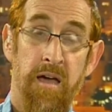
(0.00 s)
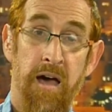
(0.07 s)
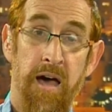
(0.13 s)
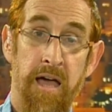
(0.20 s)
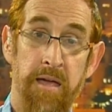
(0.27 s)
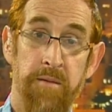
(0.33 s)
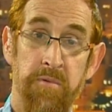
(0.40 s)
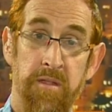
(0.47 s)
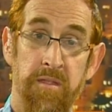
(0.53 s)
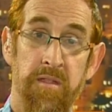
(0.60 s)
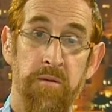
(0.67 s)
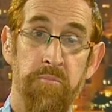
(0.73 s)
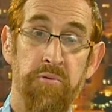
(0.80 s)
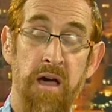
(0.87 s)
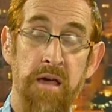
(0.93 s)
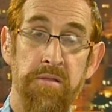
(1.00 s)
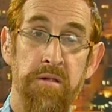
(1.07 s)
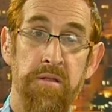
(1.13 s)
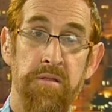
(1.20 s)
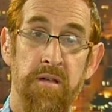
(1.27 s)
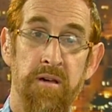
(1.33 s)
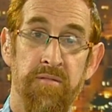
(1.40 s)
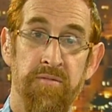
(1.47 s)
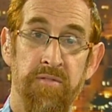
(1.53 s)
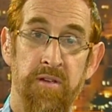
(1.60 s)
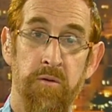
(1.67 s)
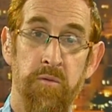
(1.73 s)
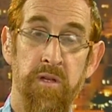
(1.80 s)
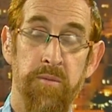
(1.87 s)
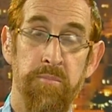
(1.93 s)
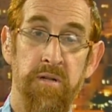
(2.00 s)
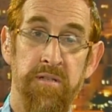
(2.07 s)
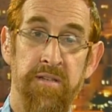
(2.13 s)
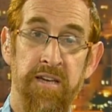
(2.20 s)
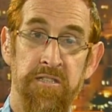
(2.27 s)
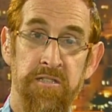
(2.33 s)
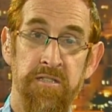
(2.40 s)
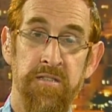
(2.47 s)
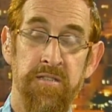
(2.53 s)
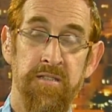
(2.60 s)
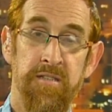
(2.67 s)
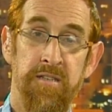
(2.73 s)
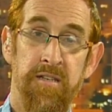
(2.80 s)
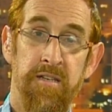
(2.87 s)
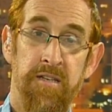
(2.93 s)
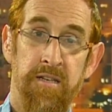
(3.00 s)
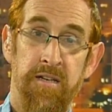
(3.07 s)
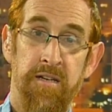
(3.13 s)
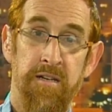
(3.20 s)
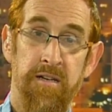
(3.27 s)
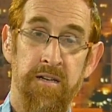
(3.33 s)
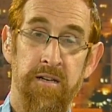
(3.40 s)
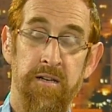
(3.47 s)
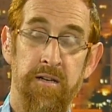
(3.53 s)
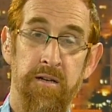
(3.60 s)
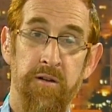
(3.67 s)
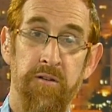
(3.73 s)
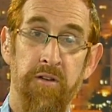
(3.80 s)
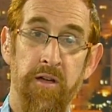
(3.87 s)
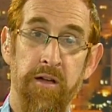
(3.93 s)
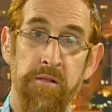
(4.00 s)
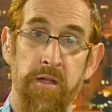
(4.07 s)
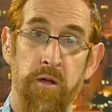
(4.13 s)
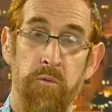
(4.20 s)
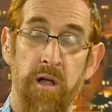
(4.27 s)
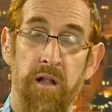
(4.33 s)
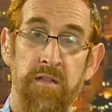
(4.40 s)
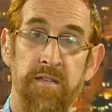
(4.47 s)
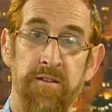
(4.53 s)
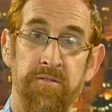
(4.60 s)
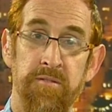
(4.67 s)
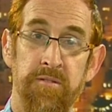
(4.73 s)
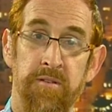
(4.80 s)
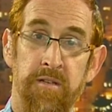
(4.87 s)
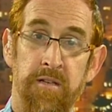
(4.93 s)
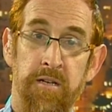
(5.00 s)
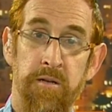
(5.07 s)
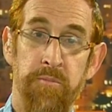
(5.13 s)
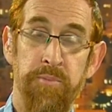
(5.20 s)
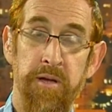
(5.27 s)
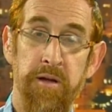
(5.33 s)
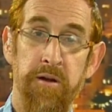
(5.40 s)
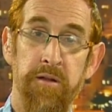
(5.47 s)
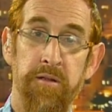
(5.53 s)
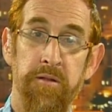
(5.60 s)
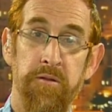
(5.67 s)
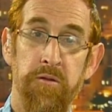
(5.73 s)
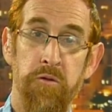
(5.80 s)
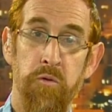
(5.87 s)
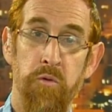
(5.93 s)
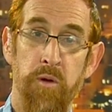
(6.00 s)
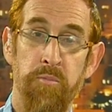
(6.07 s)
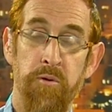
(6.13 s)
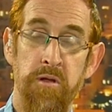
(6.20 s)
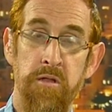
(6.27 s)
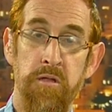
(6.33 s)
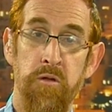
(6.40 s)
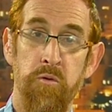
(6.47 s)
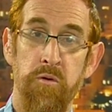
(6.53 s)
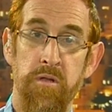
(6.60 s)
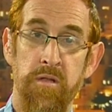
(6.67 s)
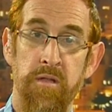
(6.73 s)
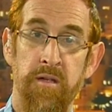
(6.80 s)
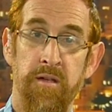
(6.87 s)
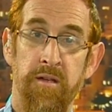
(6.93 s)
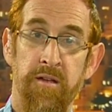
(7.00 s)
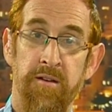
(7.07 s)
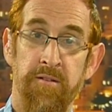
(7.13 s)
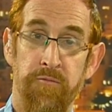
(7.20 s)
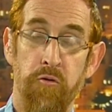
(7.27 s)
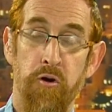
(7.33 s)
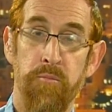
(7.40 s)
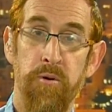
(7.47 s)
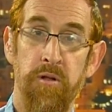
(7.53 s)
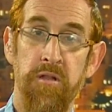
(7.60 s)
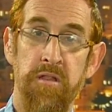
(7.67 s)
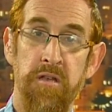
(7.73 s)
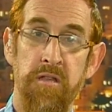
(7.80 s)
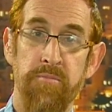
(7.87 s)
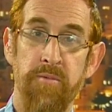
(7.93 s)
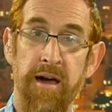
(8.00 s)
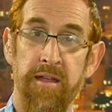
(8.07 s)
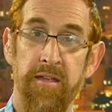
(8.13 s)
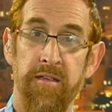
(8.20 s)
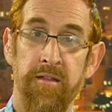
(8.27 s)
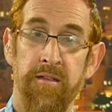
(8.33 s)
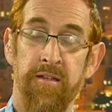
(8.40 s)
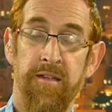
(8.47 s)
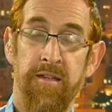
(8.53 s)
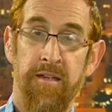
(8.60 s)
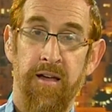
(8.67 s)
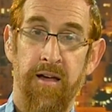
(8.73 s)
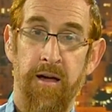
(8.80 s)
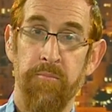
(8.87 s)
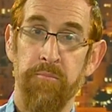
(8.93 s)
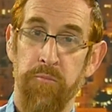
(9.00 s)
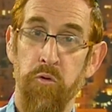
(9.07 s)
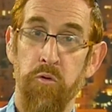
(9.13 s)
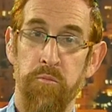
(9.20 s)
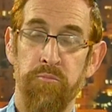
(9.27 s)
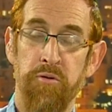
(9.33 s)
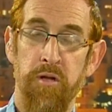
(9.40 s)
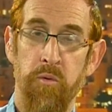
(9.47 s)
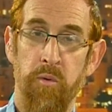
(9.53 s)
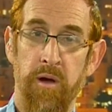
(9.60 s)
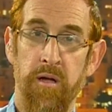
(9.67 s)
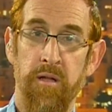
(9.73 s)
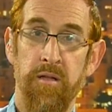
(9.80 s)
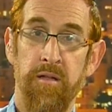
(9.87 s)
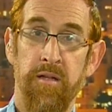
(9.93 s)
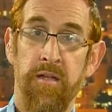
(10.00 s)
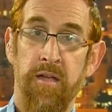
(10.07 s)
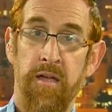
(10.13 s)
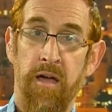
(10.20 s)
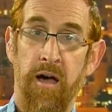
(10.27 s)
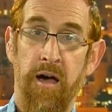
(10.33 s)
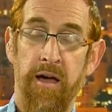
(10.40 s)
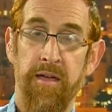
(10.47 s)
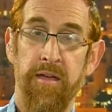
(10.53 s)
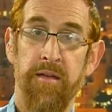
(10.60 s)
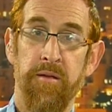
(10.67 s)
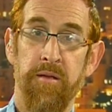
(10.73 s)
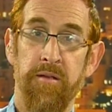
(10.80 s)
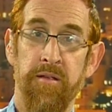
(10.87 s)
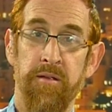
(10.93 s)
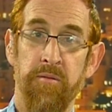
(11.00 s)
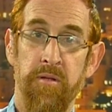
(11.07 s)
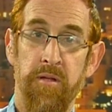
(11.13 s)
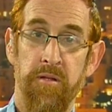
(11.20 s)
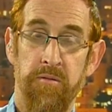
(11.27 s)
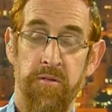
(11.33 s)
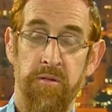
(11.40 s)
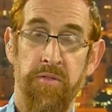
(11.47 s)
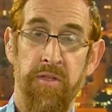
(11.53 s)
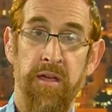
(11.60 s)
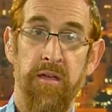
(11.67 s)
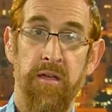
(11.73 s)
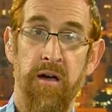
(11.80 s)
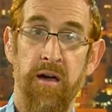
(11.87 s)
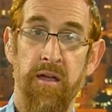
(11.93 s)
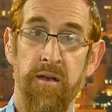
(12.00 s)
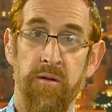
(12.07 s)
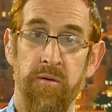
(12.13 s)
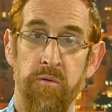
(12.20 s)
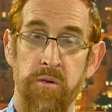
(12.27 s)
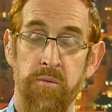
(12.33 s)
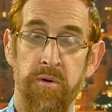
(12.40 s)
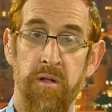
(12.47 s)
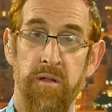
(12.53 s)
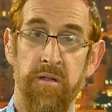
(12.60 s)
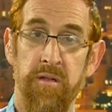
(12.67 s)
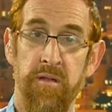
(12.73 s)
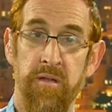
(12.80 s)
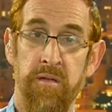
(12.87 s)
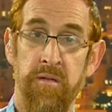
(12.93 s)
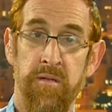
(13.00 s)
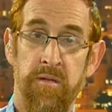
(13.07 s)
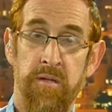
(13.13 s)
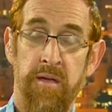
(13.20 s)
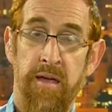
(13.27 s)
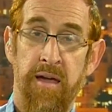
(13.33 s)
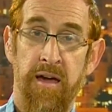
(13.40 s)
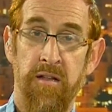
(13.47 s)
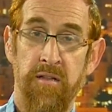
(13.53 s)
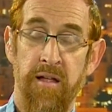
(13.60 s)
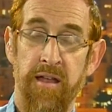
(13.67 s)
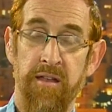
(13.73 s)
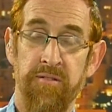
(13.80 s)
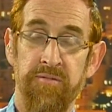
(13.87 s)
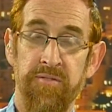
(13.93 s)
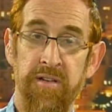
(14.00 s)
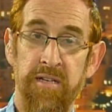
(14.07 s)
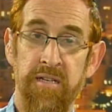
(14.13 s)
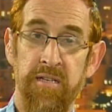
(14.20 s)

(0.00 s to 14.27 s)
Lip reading: I am in the process of rehabilitation. It's a relative compared to a person who was 4 bullets in his body. I'm doing pretty well. I thank God it was really had a lot of